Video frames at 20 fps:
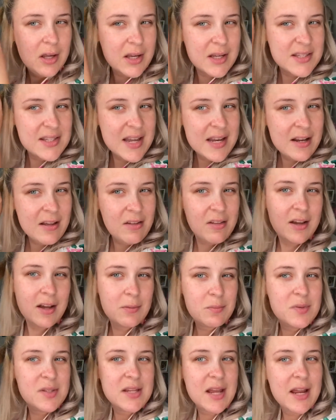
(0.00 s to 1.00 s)
Is anything
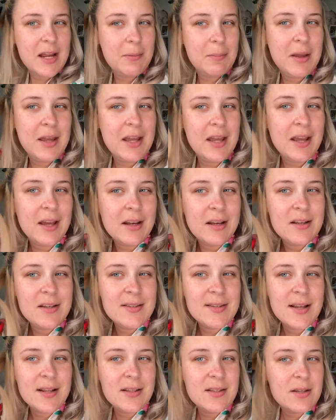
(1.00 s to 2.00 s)
I'm saying making any
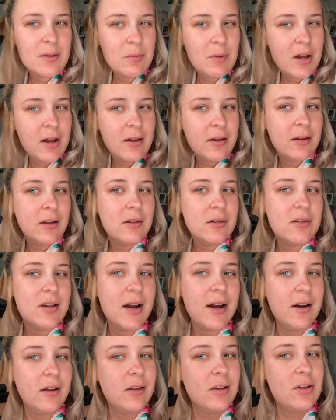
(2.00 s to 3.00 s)
sense? I'm not
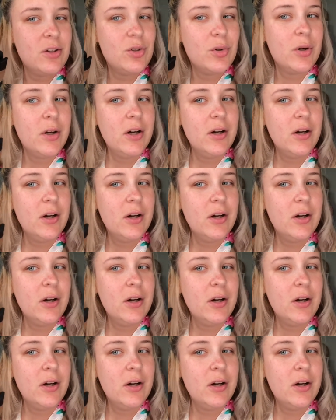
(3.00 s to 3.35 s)
entirely sure.